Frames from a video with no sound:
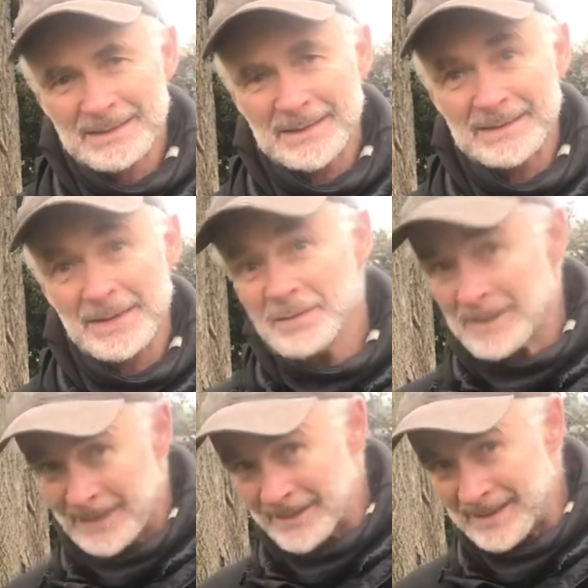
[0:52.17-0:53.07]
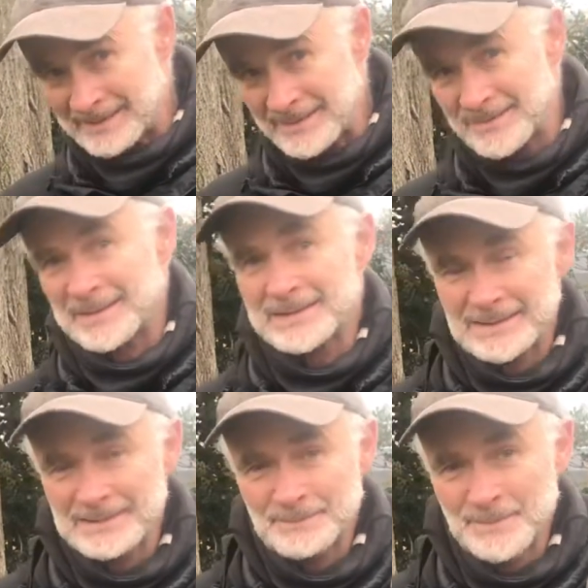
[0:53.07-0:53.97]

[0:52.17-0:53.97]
they don't have here interestingly,